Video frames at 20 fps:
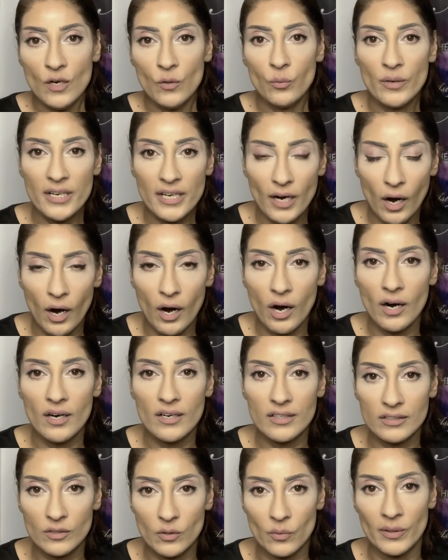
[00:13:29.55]
we
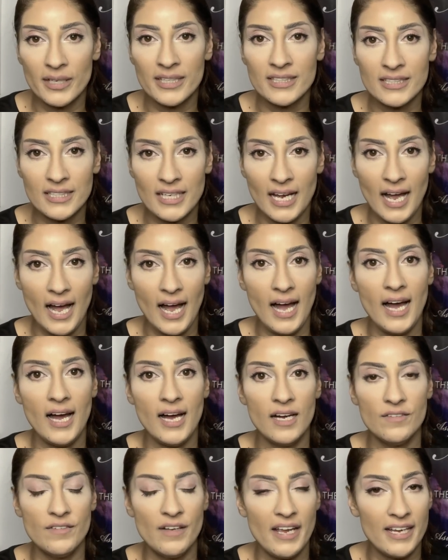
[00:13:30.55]
are going to
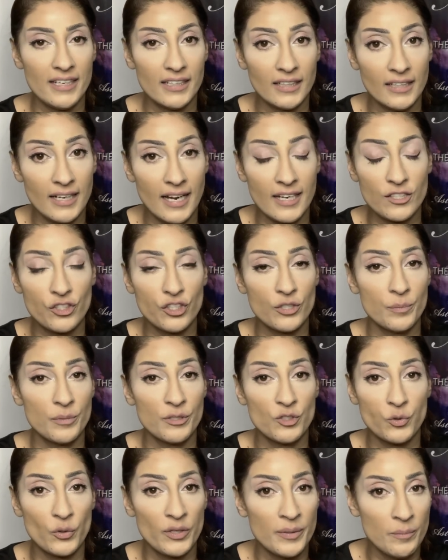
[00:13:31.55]
have a connection
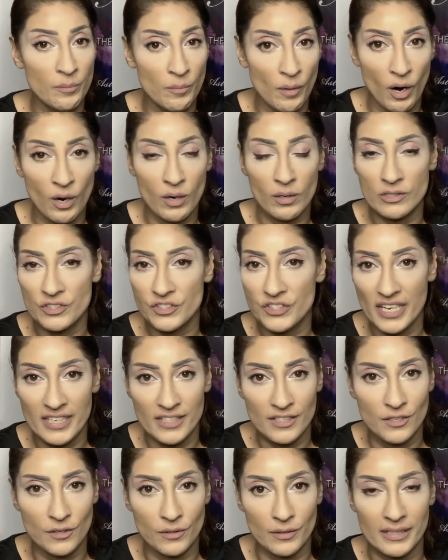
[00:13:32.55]
between Mars
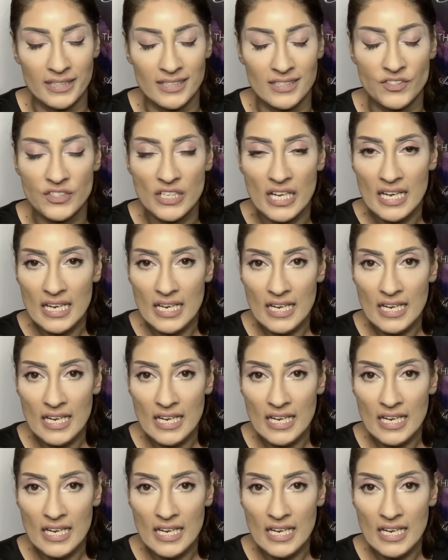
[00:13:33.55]
and Uranus.